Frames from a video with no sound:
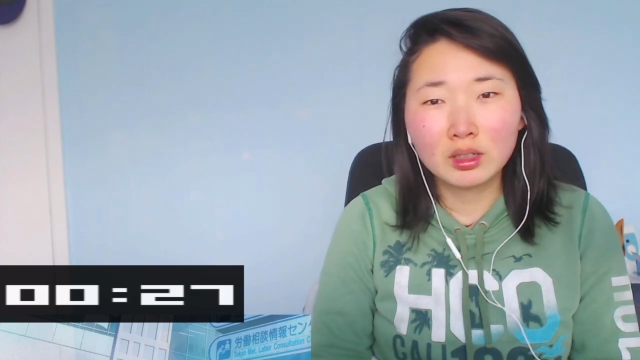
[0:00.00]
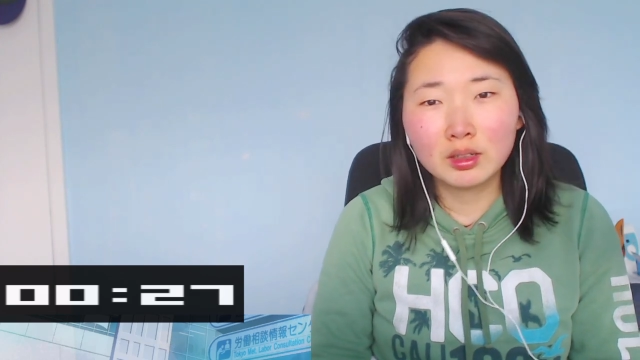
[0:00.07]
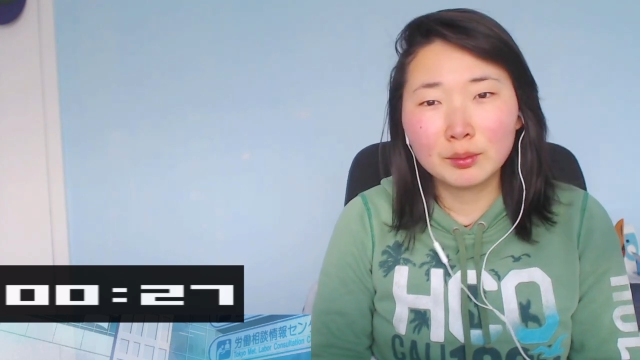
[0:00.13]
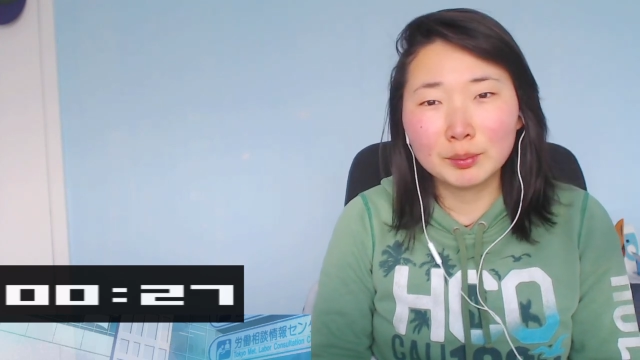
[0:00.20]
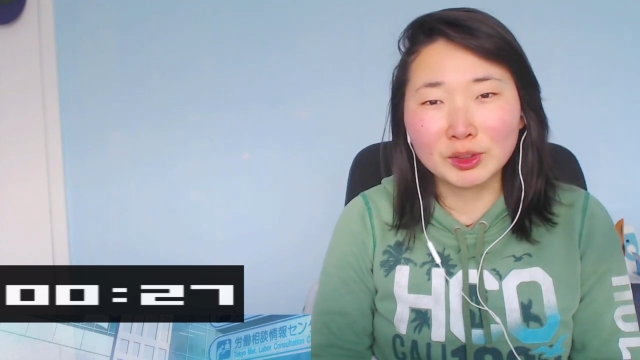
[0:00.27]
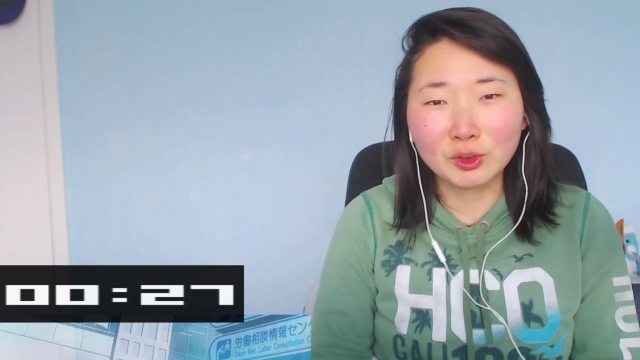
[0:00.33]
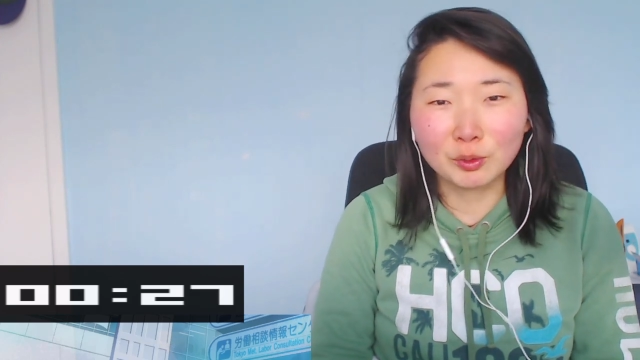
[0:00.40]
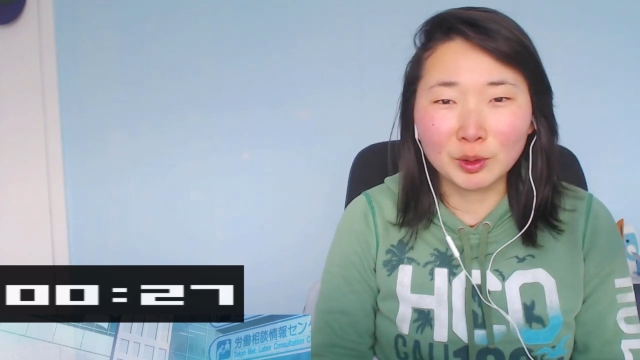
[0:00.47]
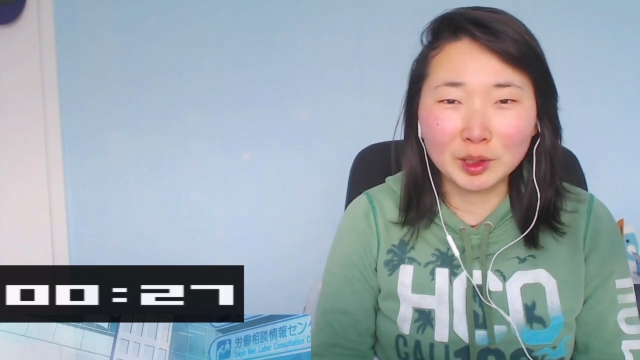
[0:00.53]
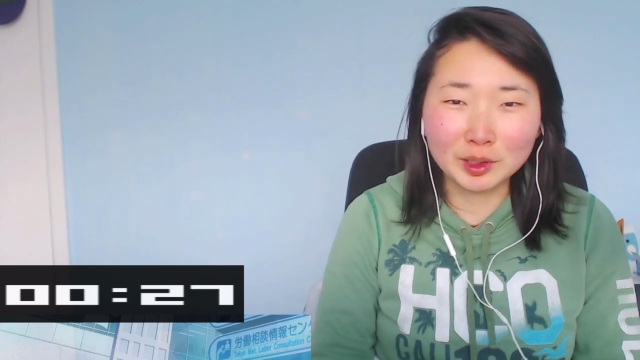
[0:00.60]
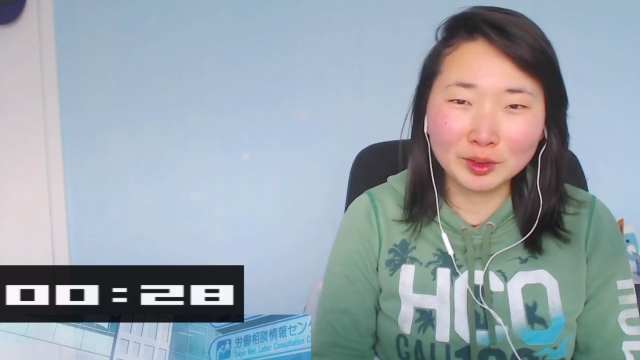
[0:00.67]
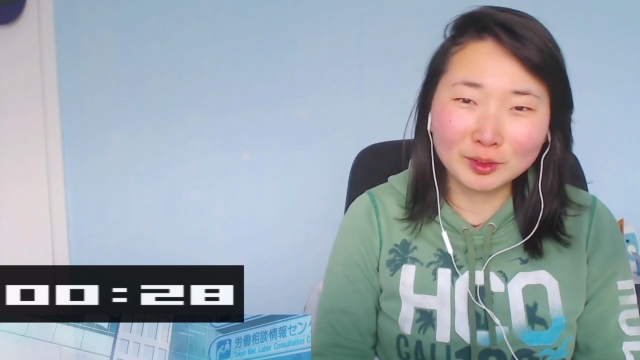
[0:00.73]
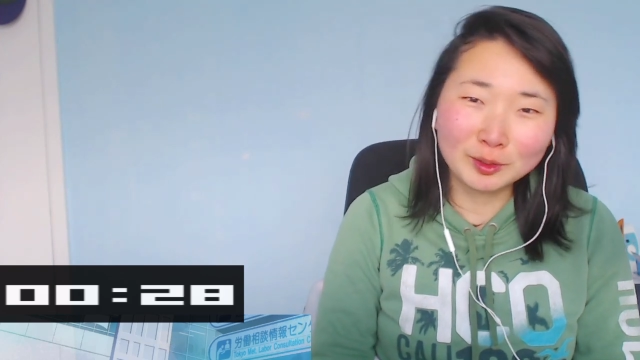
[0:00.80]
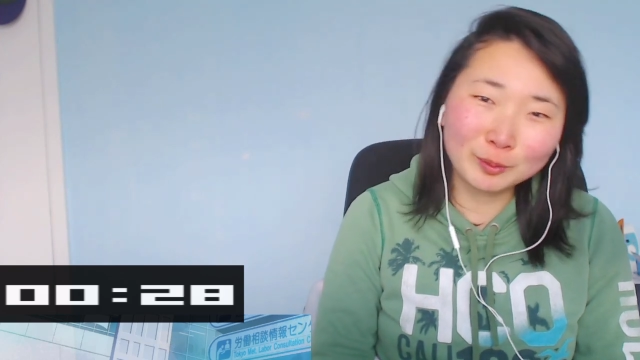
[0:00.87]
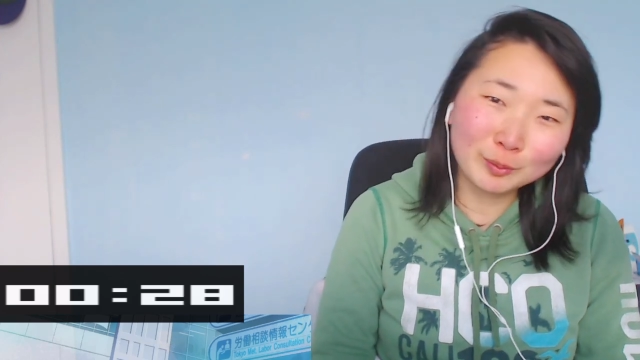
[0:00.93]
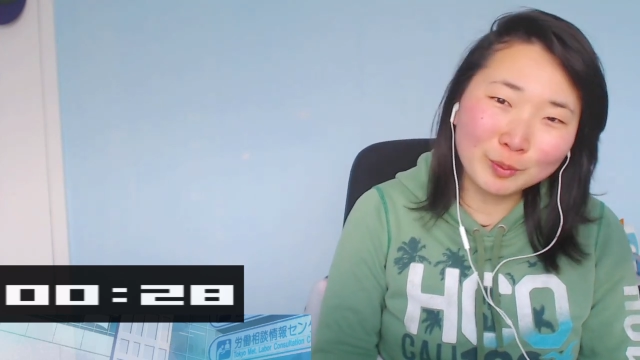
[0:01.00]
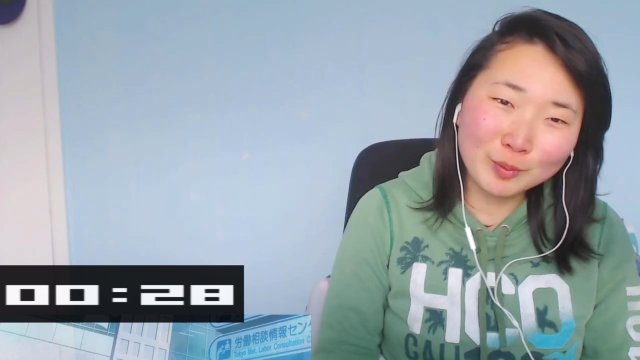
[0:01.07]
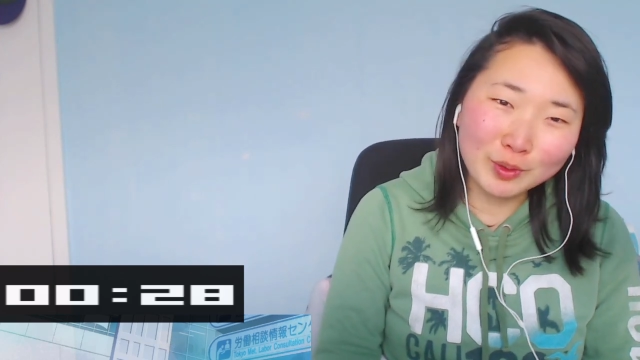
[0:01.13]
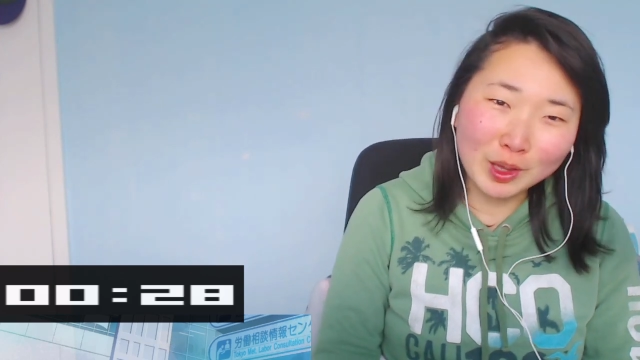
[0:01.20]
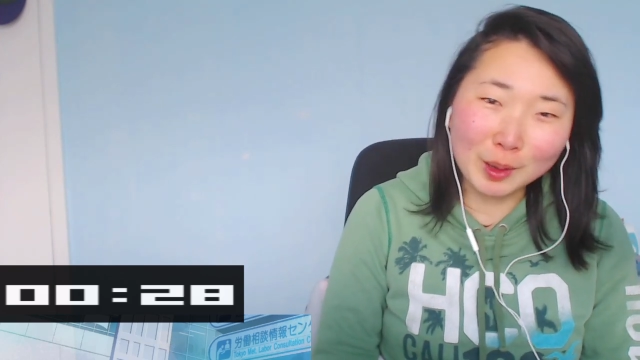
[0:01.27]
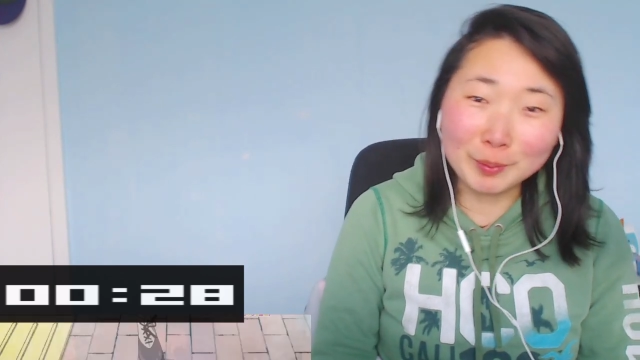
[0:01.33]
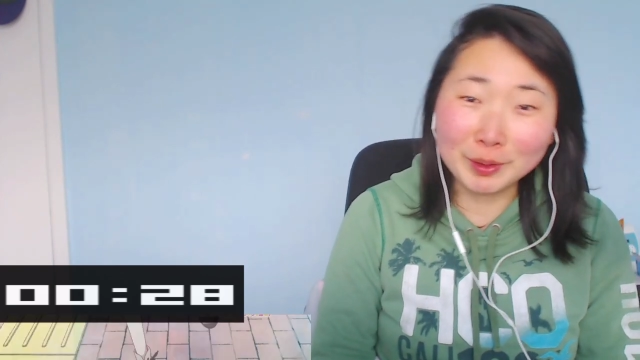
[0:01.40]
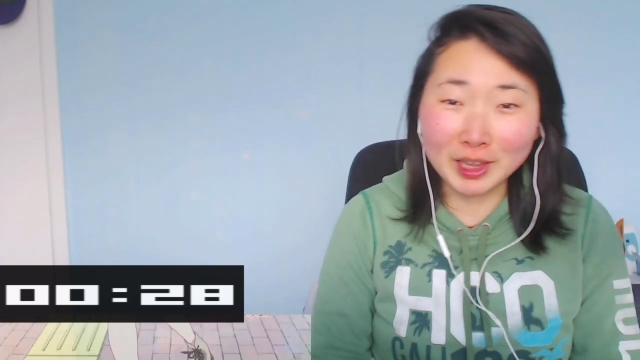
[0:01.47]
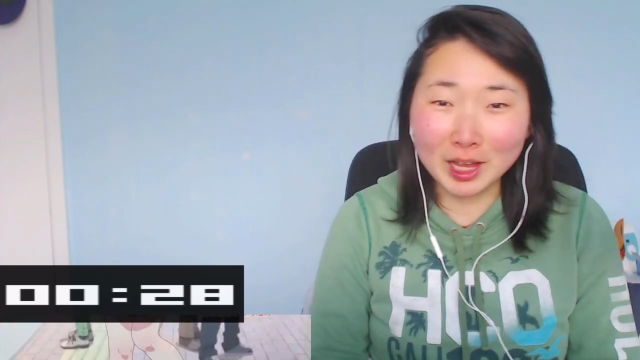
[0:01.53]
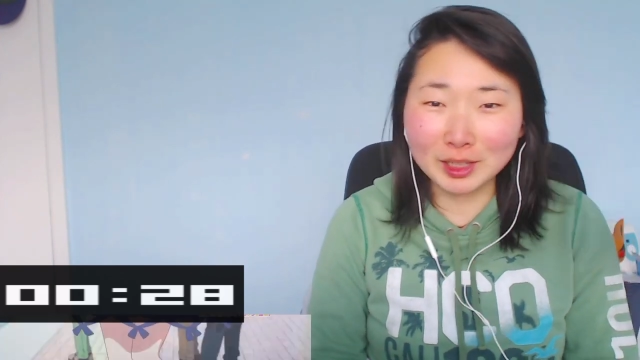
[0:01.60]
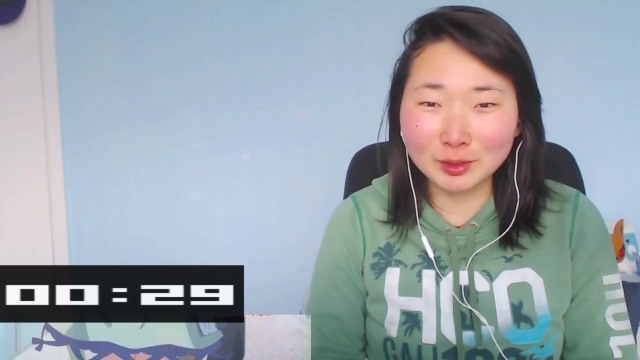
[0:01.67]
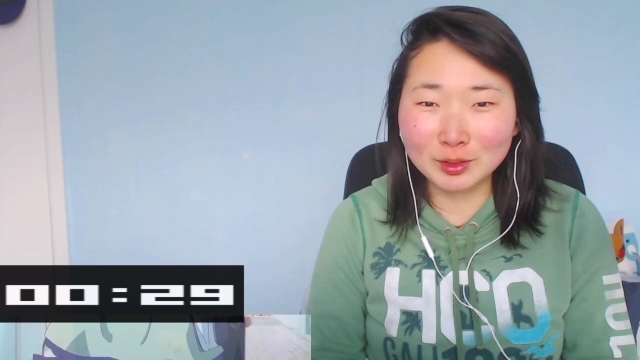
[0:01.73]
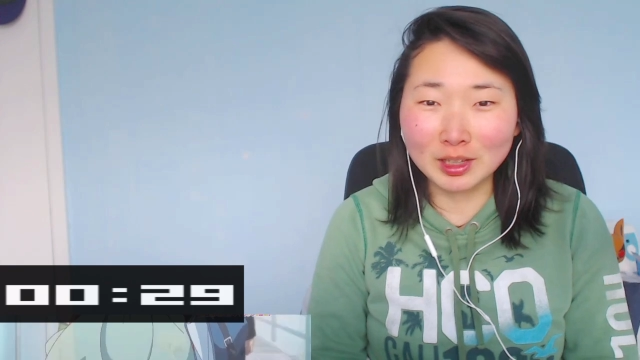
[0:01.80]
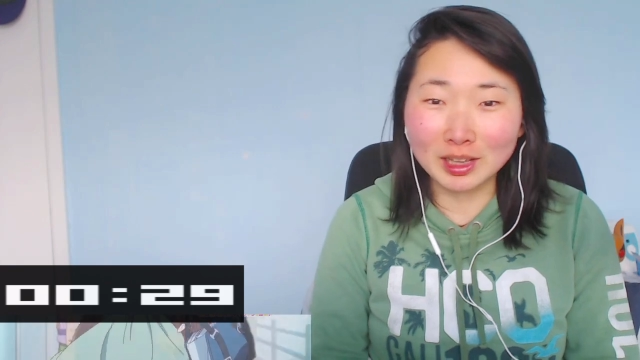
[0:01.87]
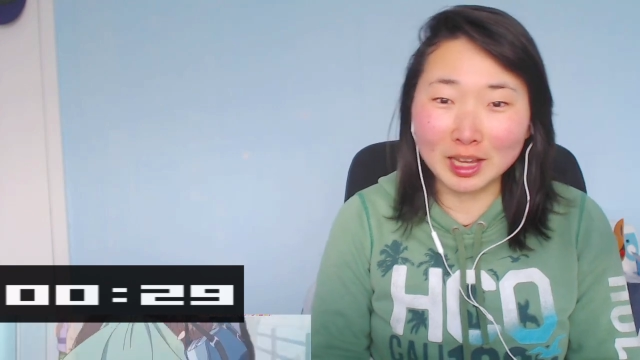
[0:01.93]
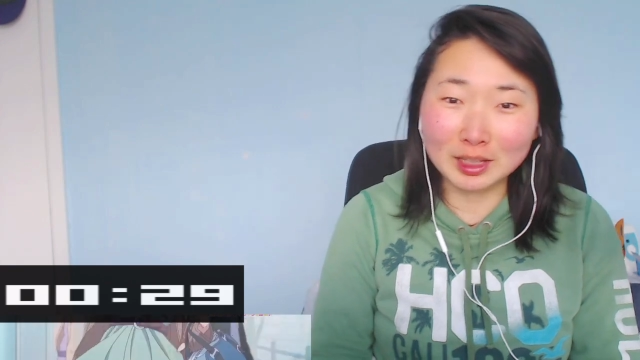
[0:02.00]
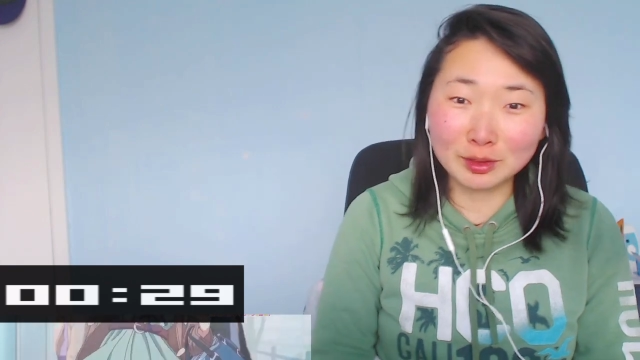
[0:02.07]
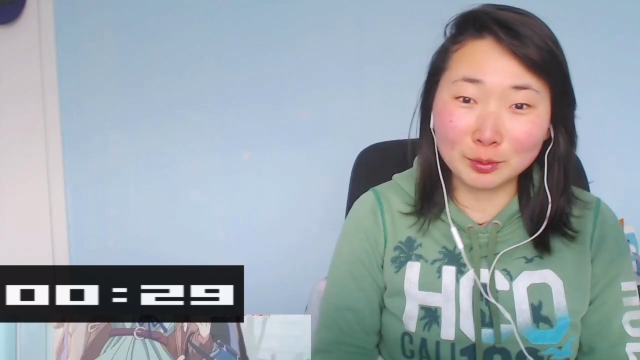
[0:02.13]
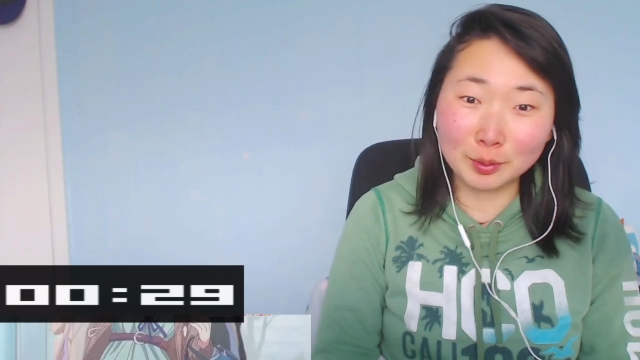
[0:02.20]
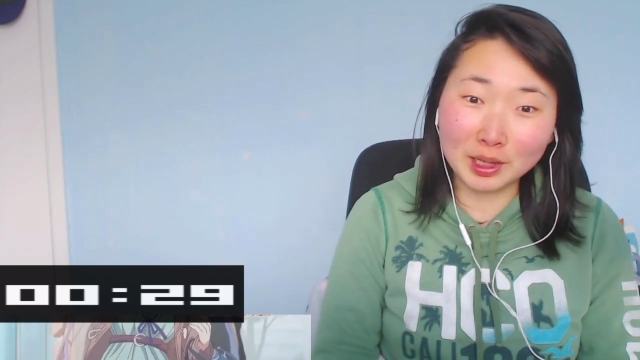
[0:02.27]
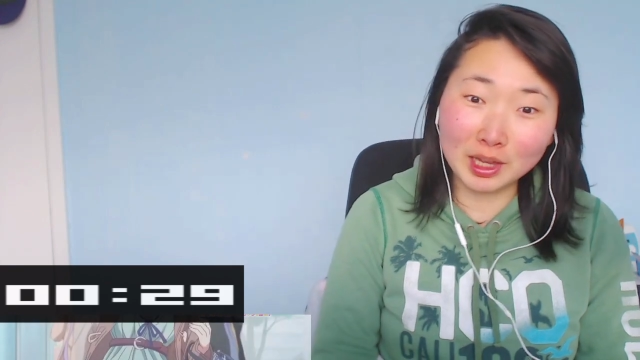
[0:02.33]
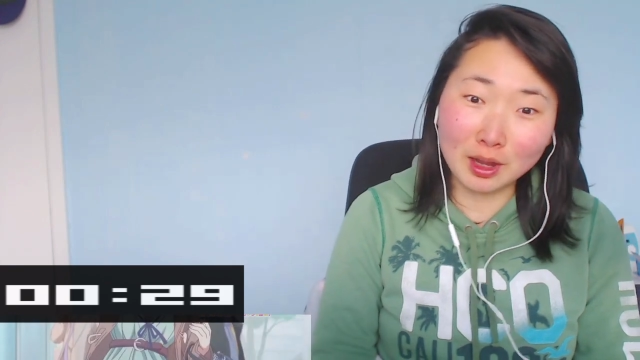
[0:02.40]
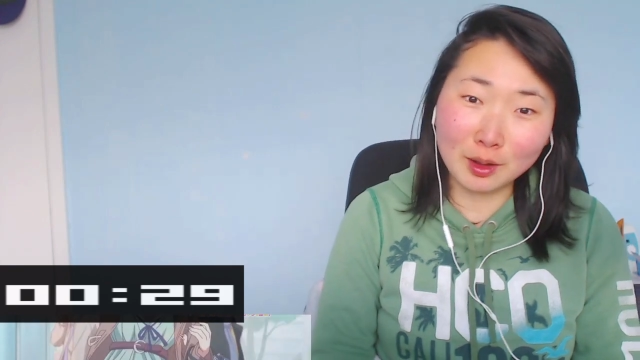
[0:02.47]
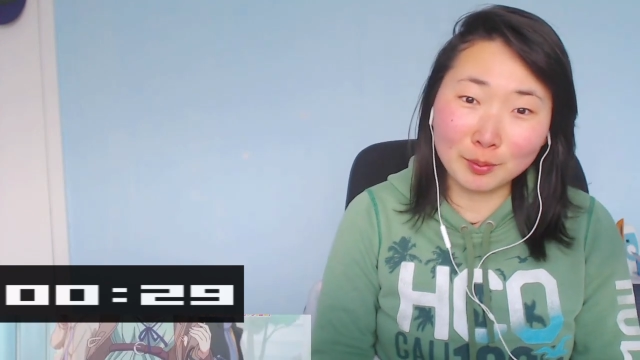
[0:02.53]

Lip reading: Mixed feelings. I mean, last week.